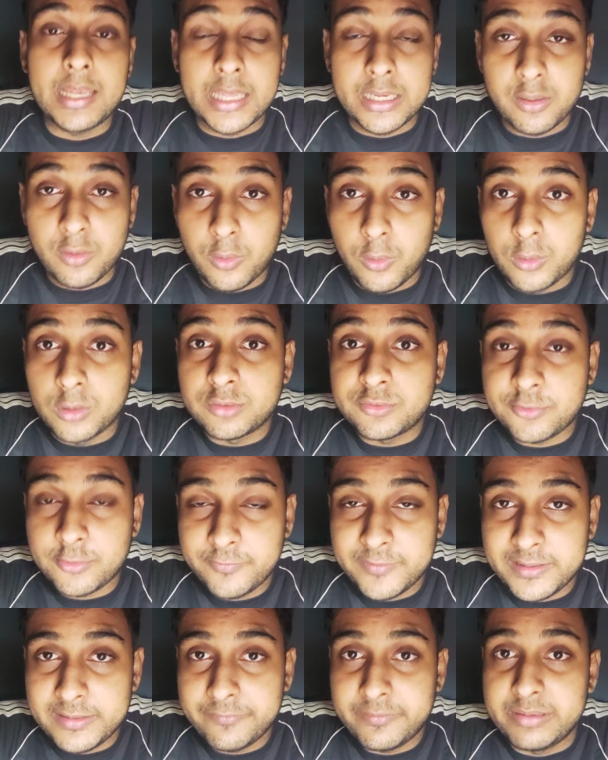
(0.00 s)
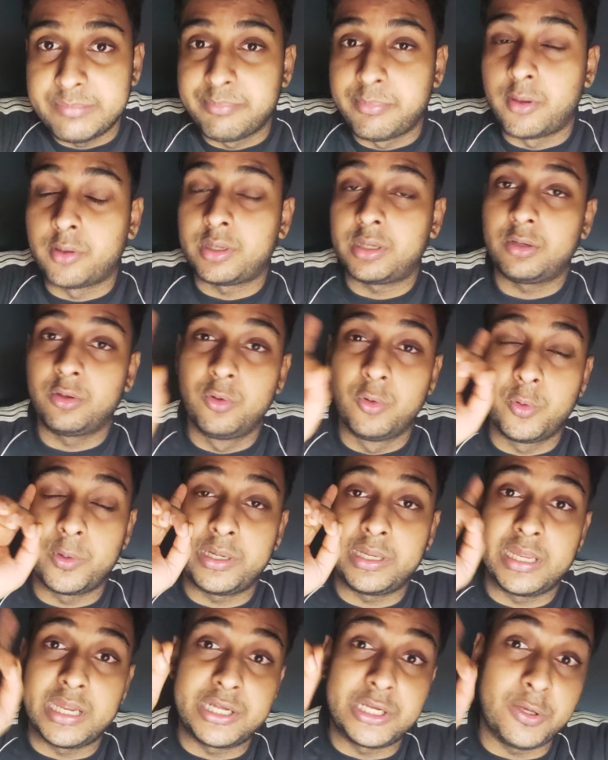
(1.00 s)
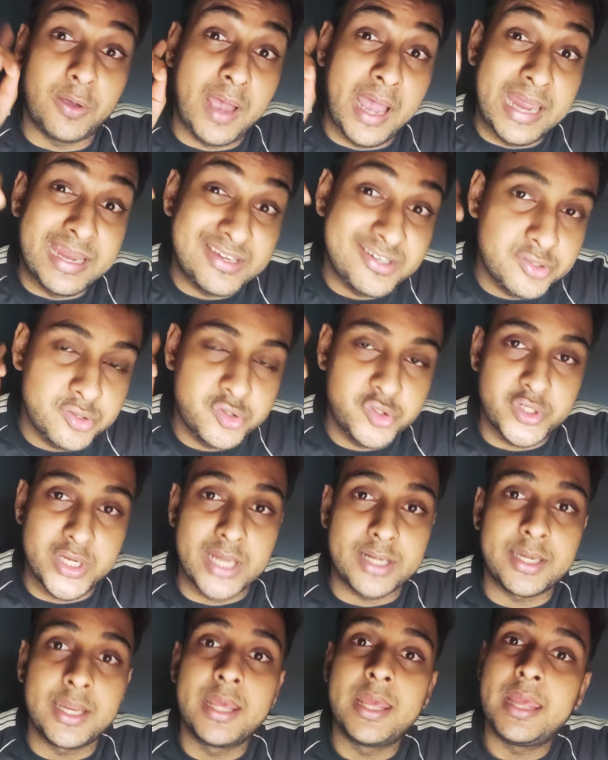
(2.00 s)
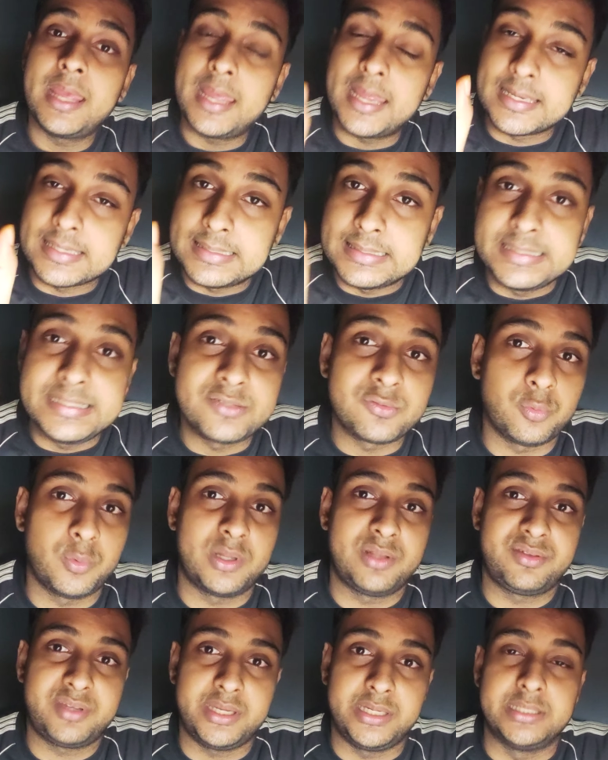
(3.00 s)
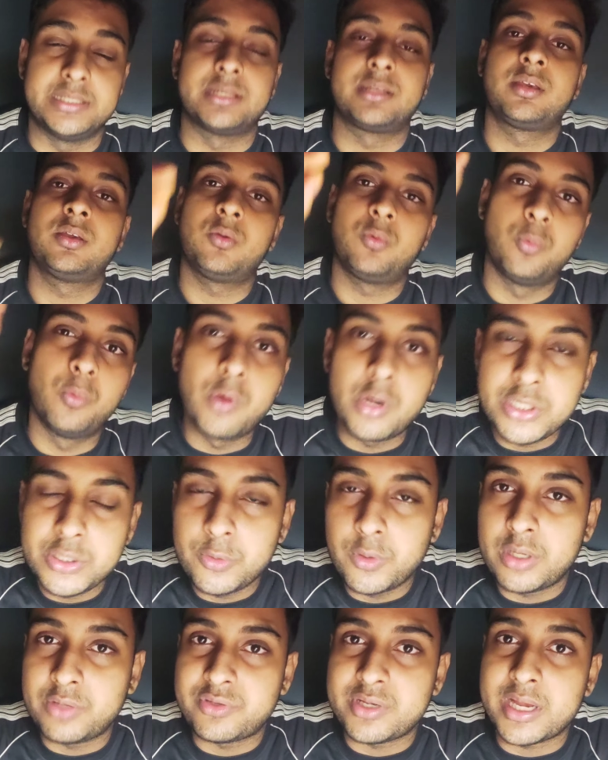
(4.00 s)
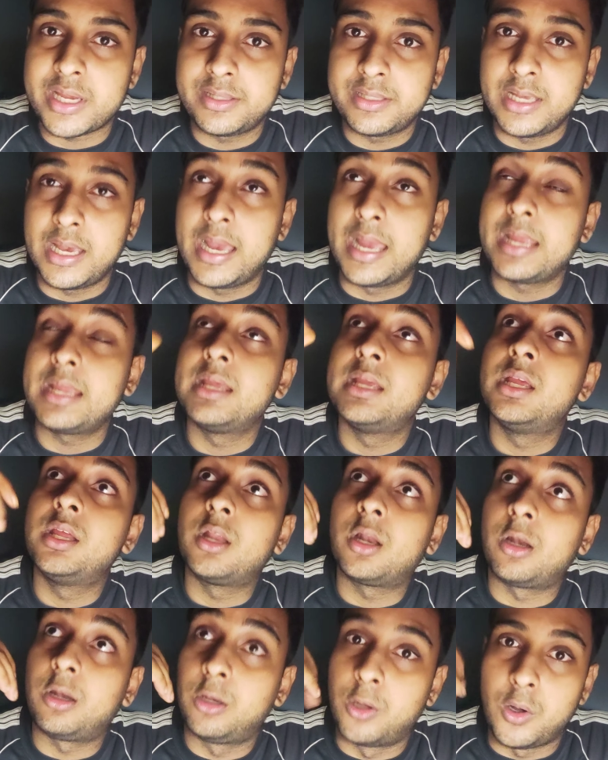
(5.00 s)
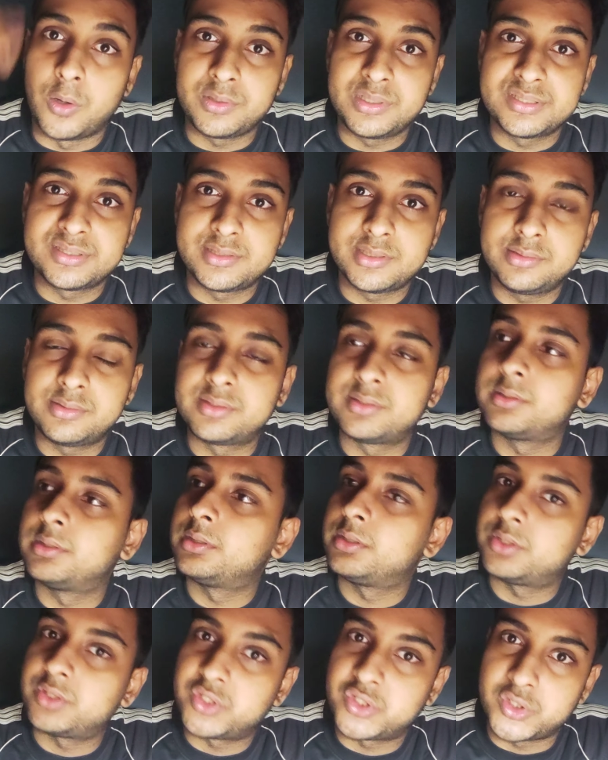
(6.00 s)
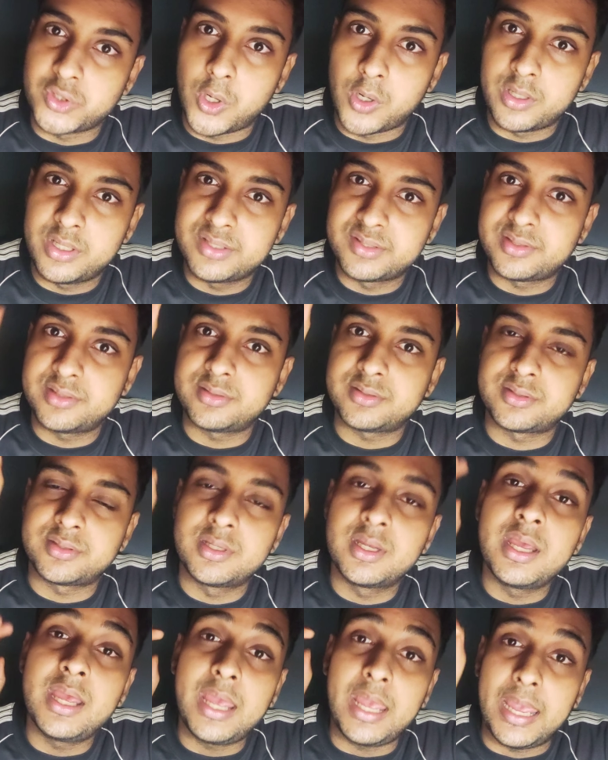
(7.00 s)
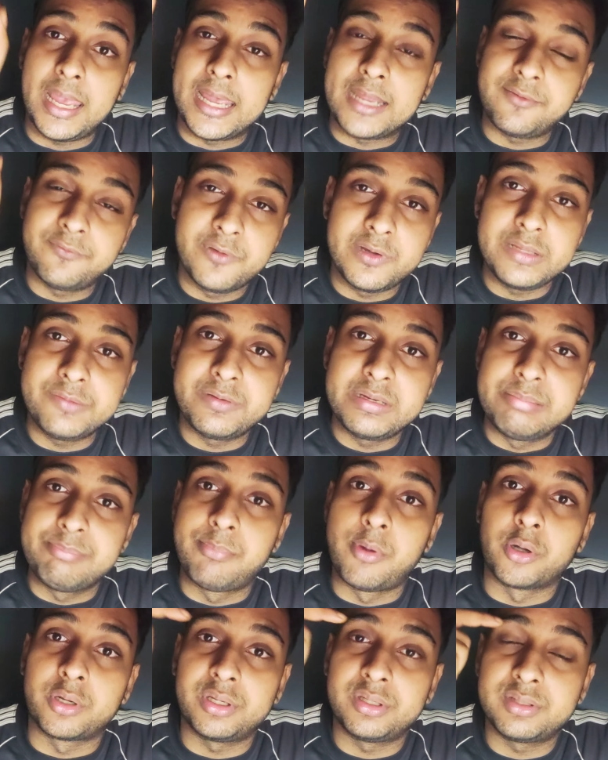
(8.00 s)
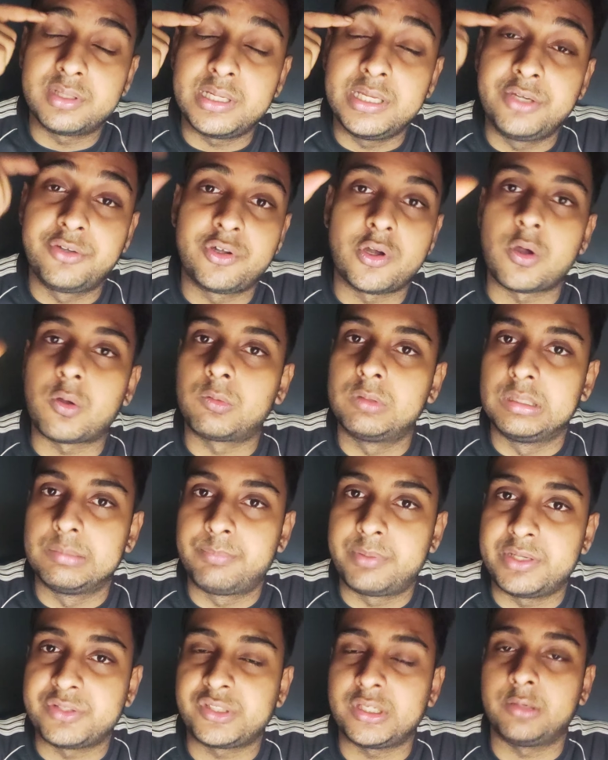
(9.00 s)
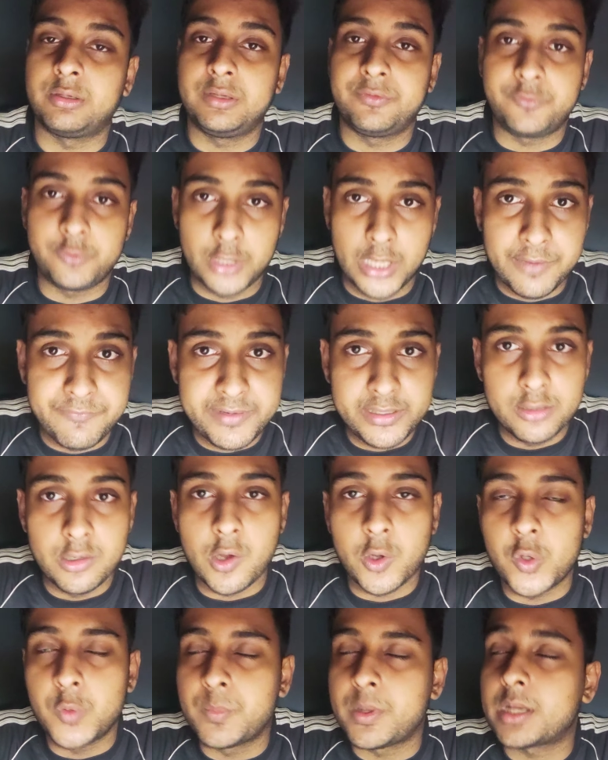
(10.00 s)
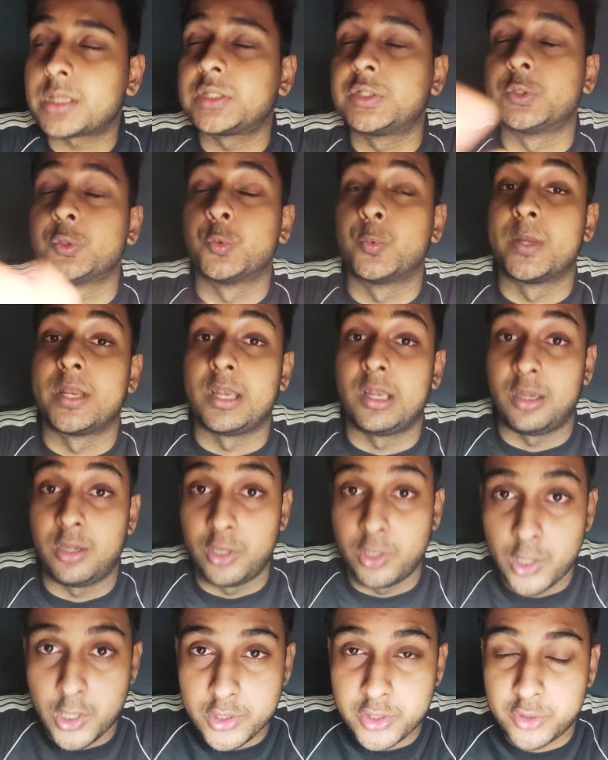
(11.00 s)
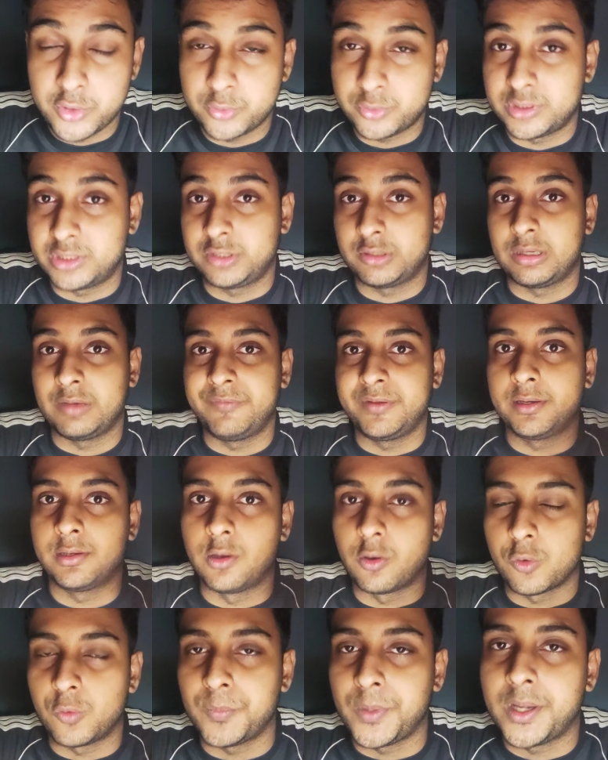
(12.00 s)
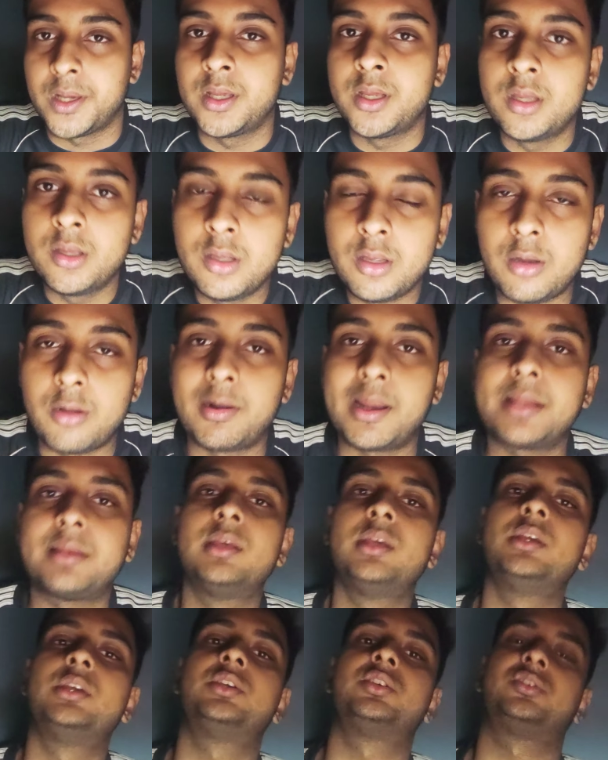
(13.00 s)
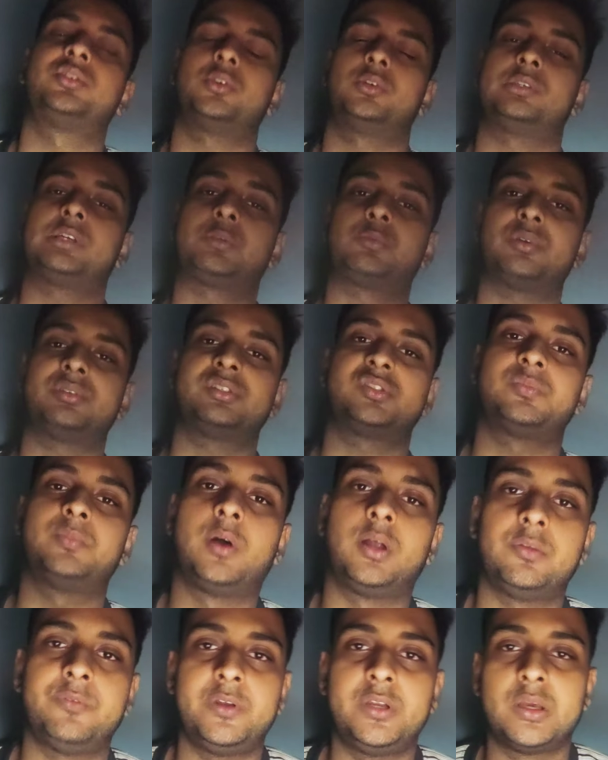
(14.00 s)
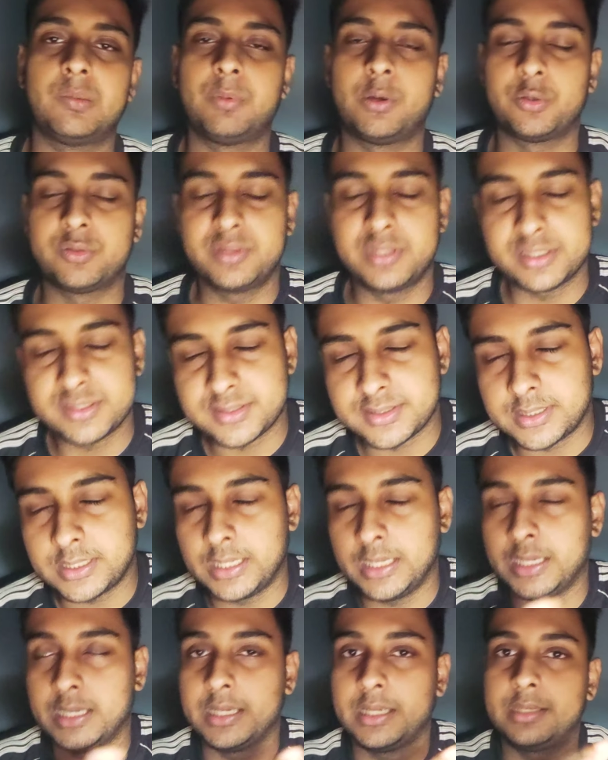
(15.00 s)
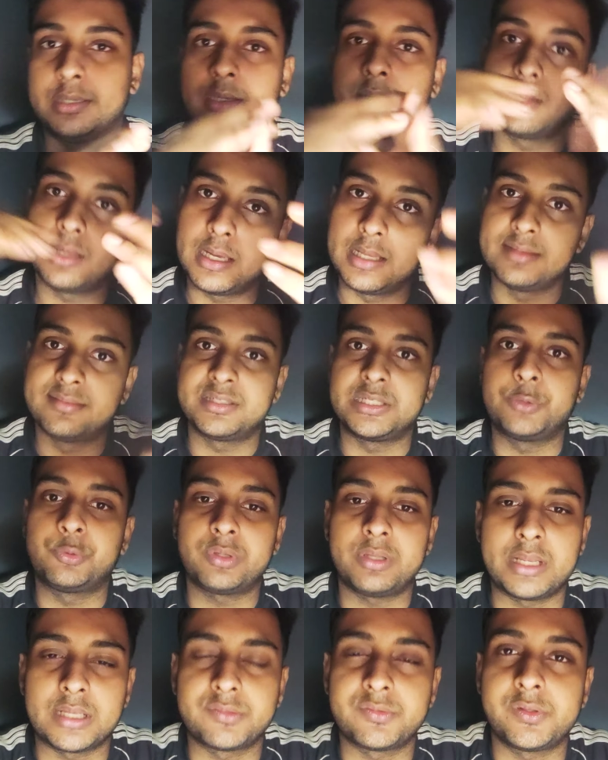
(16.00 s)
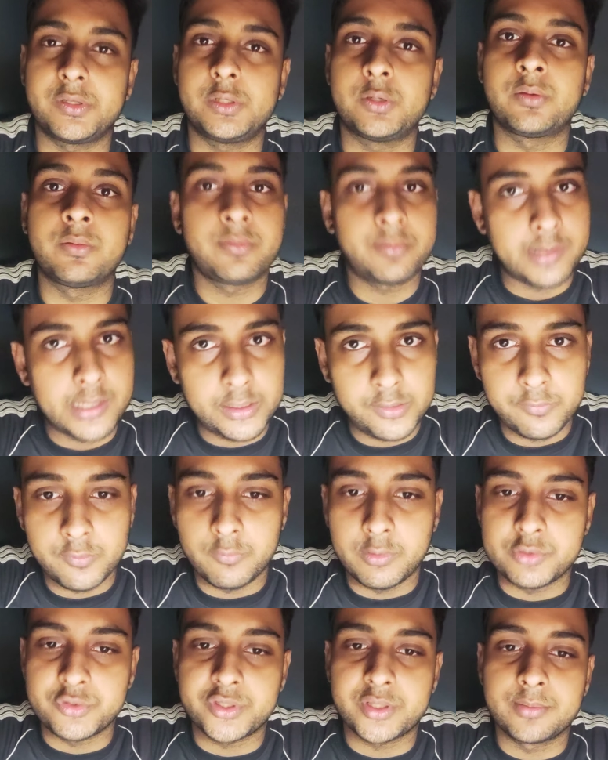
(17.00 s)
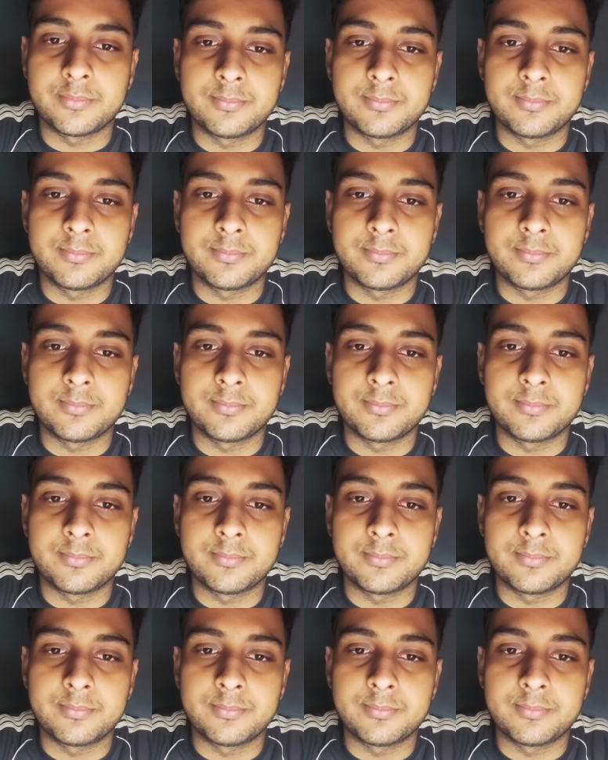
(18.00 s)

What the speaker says: And also very very important, go and get your eyes checked at least once a year. What are you going to check in the eye? Long distance, short distance, and very very important, intraocular pressure. If you're having glaucoma, you will not know that you're having glaucoma. All right, so that was a small video about this, and I'll see you in the next video. Thank you for watching.